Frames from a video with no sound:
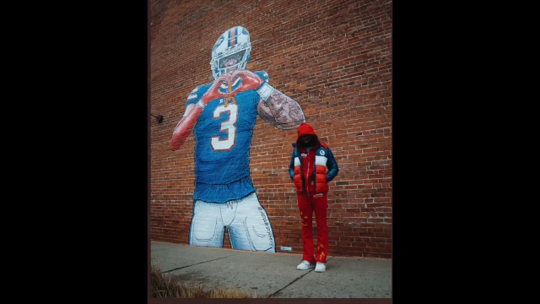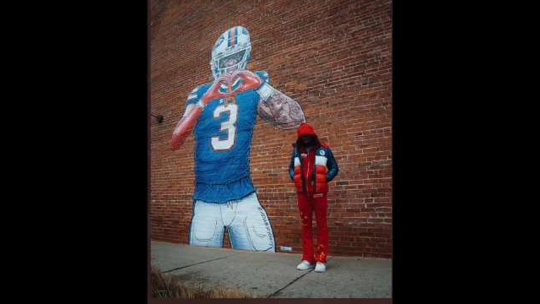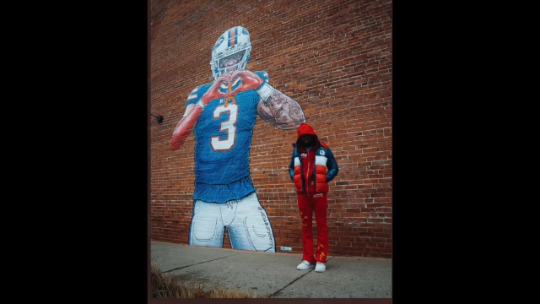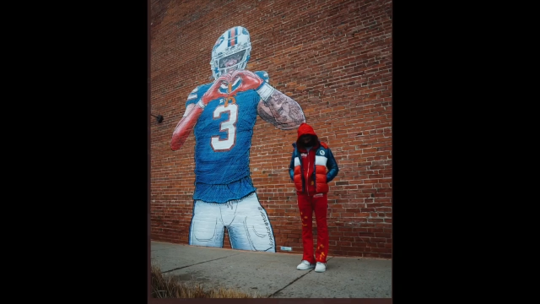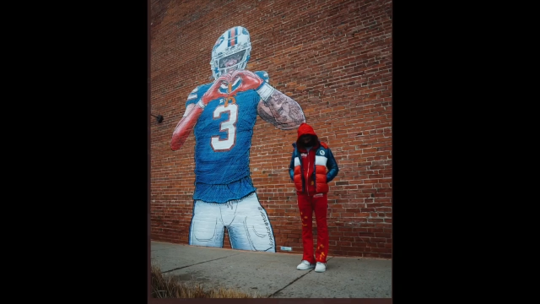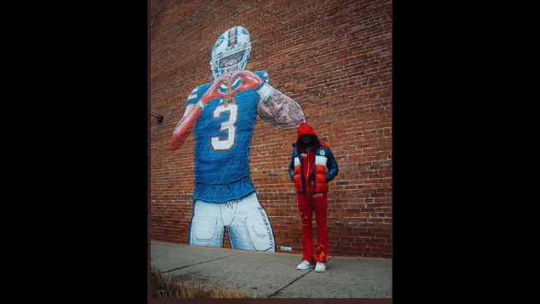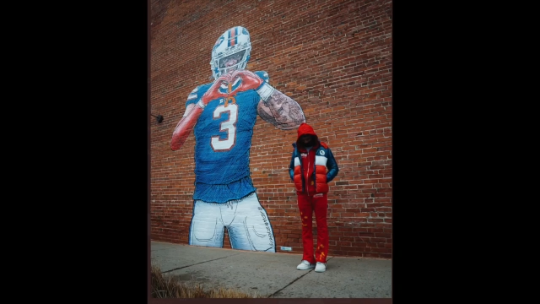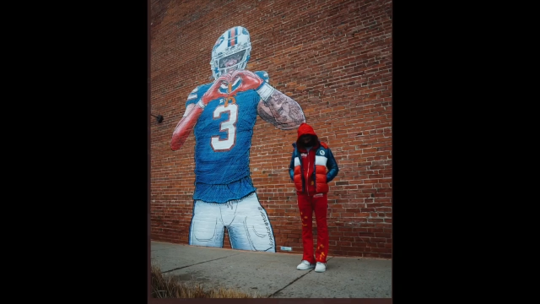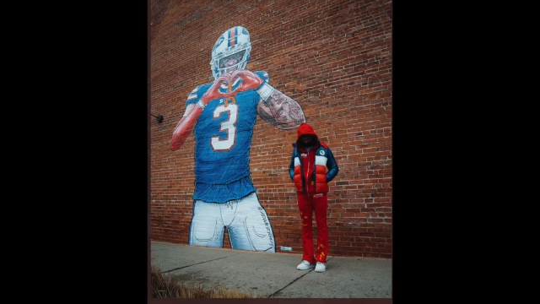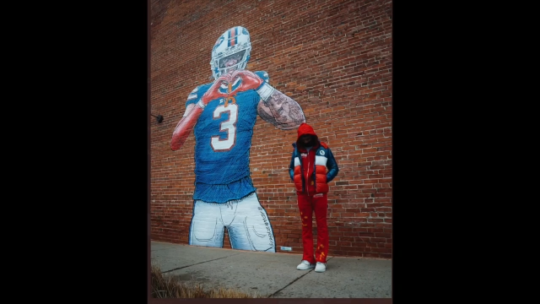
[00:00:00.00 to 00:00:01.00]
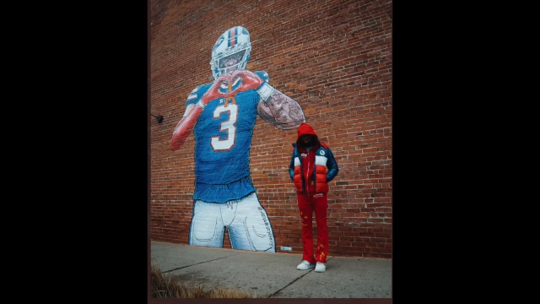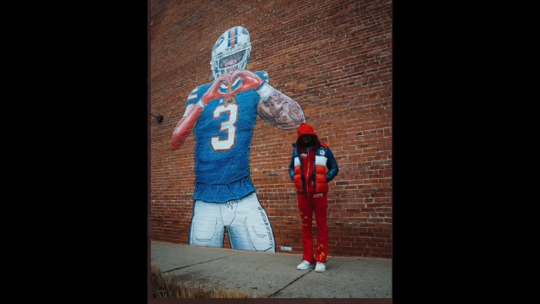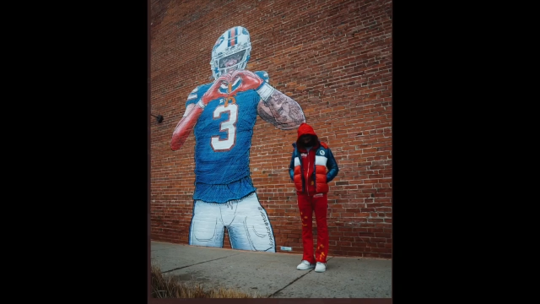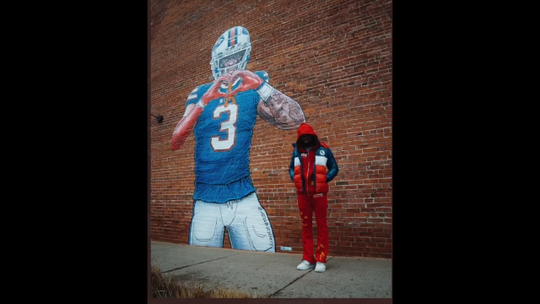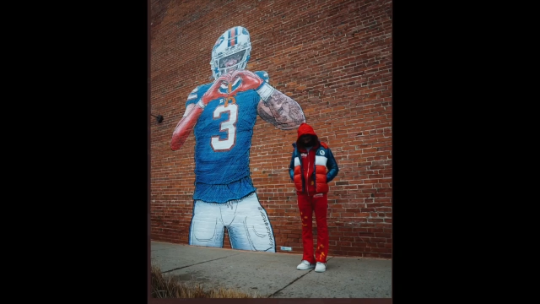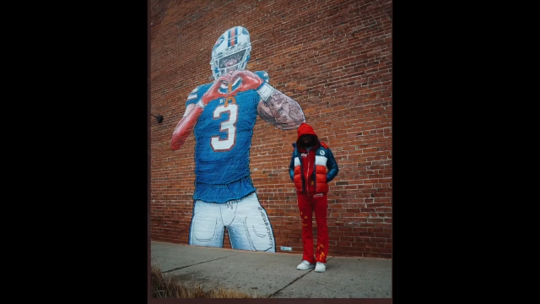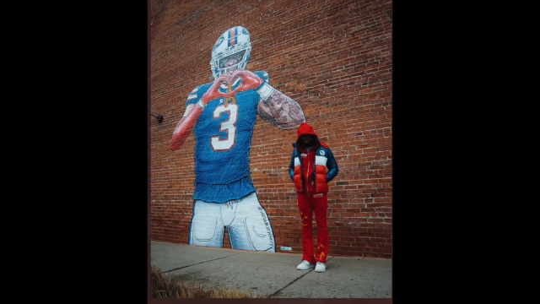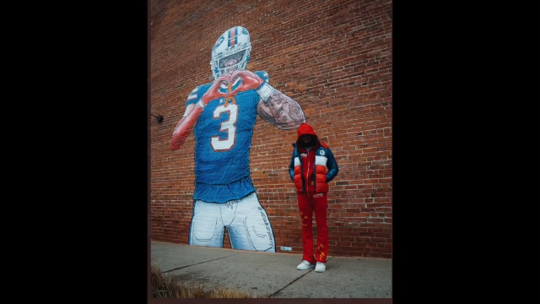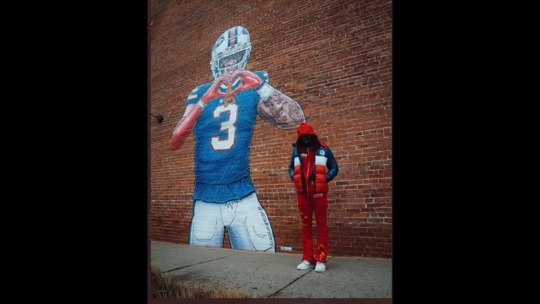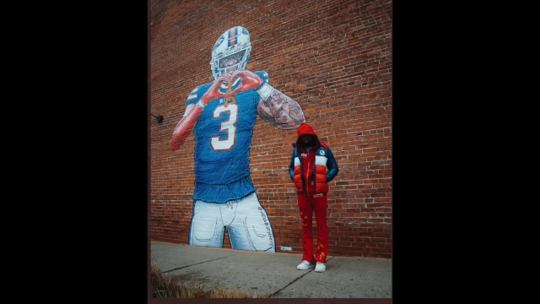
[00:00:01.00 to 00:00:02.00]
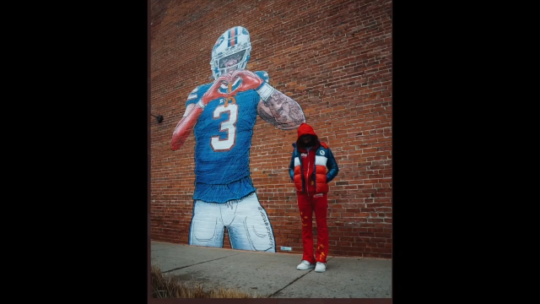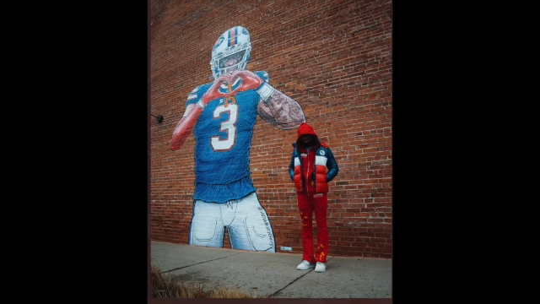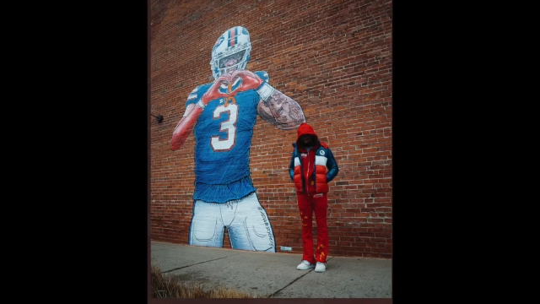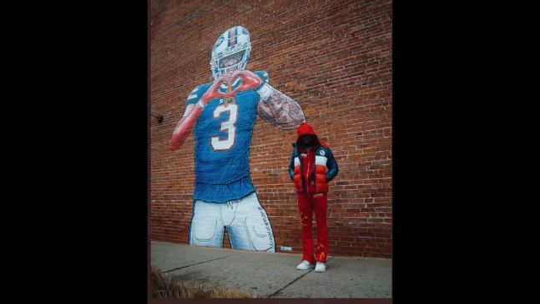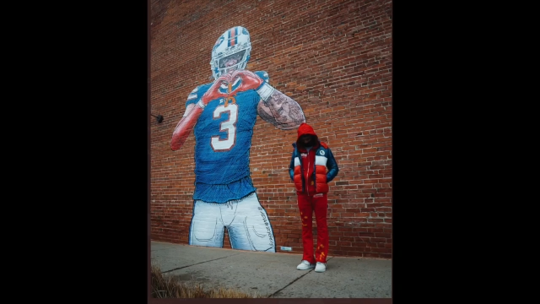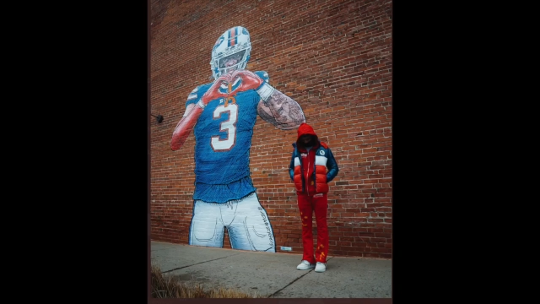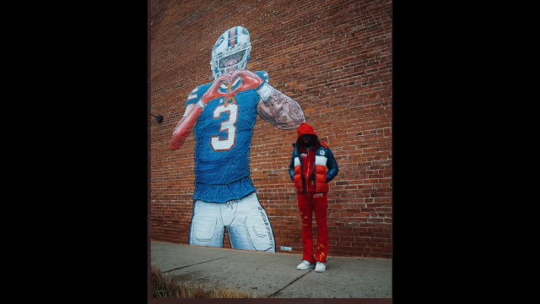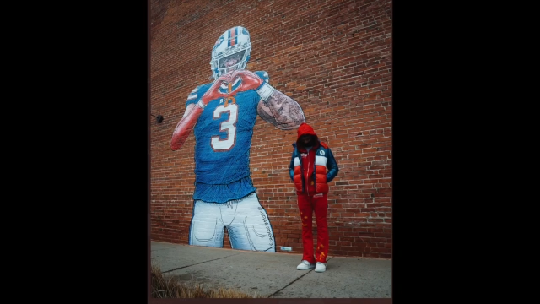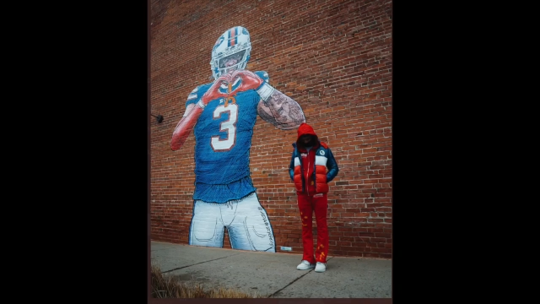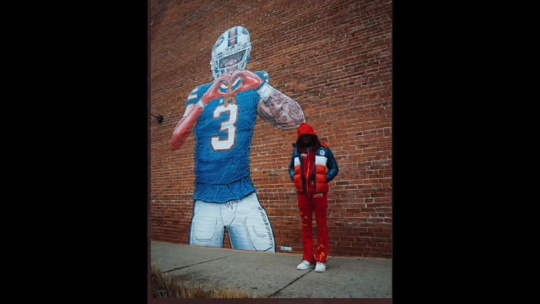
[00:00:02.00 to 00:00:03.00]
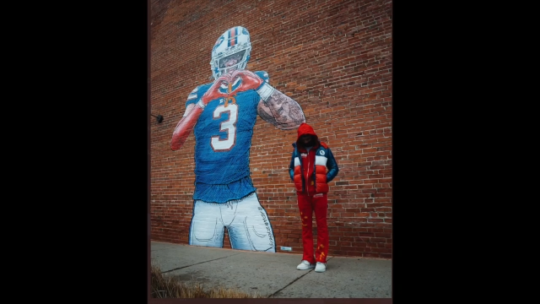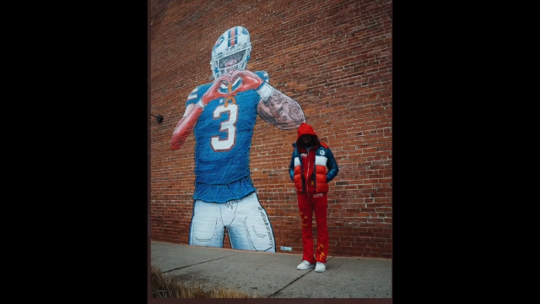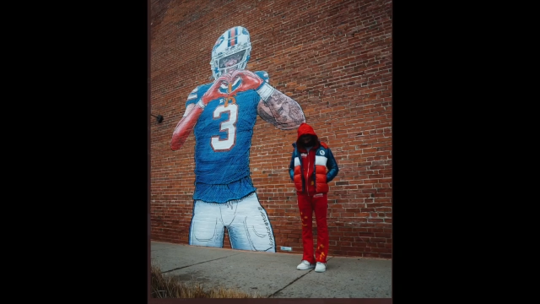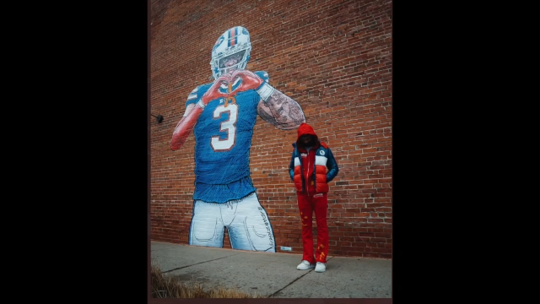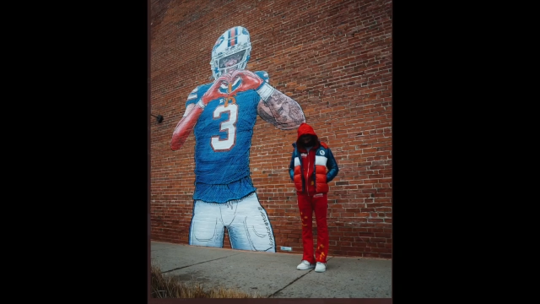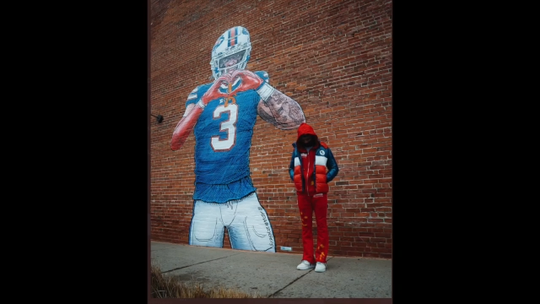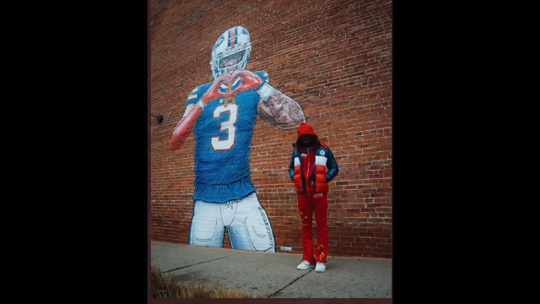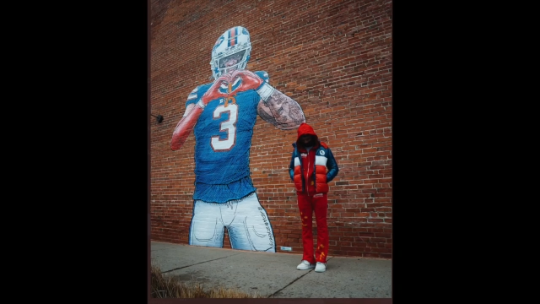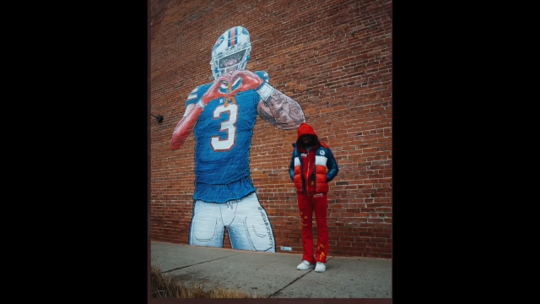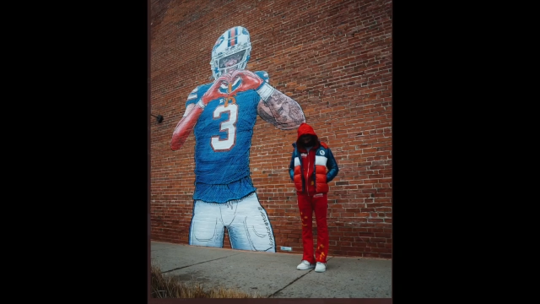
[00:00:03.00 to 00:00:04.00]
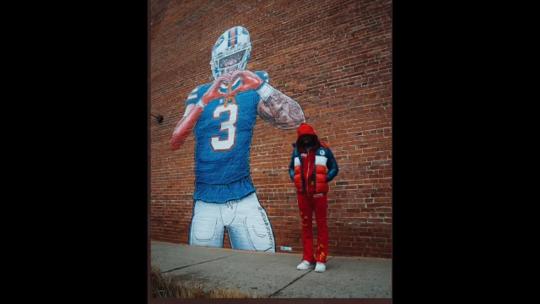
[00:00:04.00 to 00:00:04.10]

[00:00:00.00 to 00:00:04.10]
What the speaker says: [unreadable: no face in view]